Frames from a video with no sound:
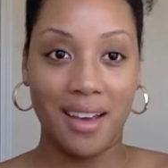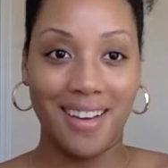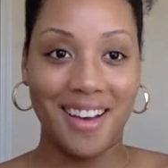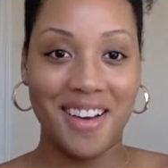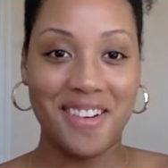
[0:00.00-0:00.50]

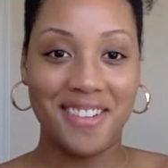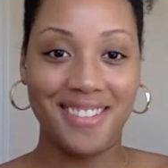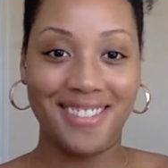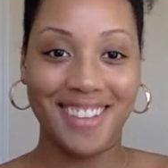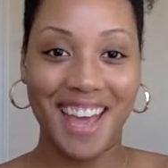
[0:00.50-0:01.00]
Oh,
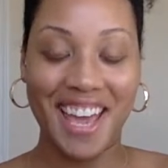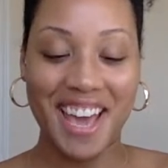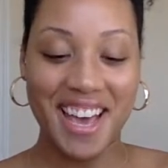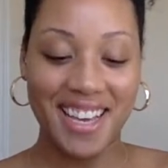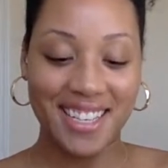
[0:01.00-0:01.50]
hey
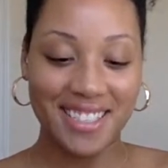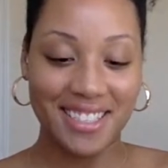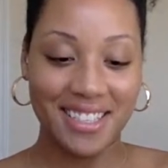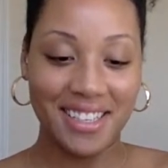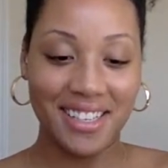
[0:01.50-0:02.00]
guys.
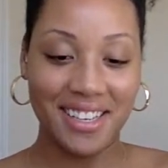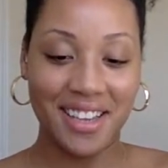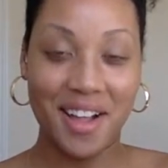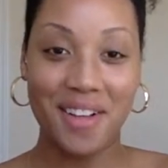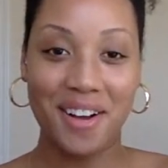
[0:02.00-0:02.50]

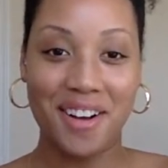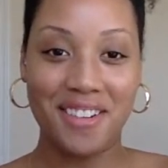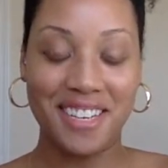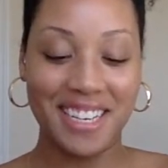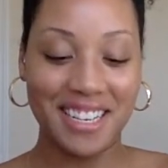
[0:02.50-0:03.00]
Y'all are
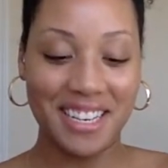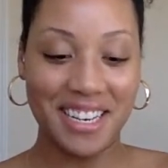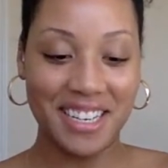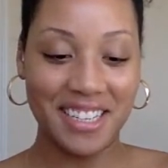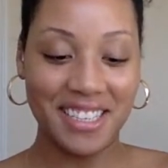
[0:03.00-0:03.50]
already in
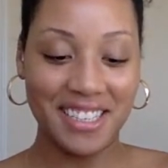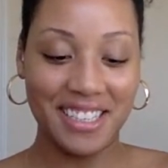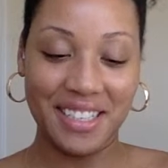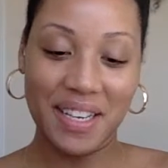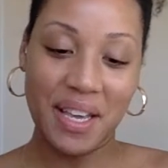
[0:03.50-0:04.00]
here.
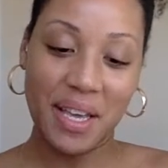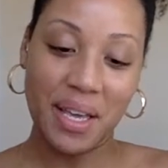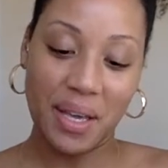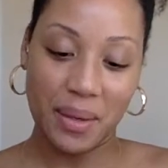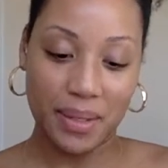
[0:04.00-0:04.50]

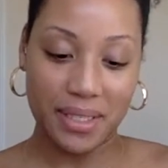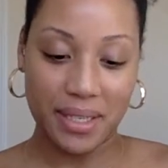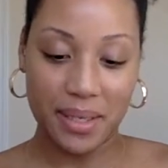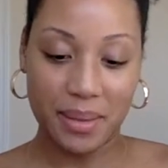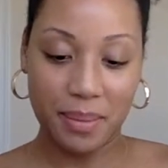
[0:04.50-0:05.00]
What's
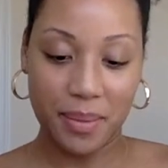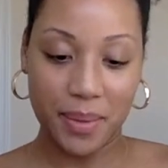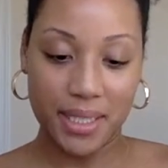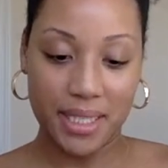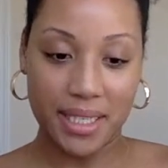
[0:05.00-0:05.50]
up?
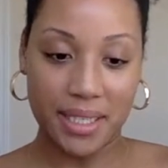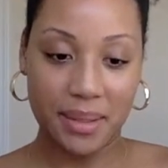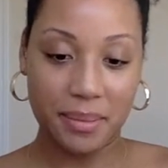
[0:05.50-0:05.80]
What's up?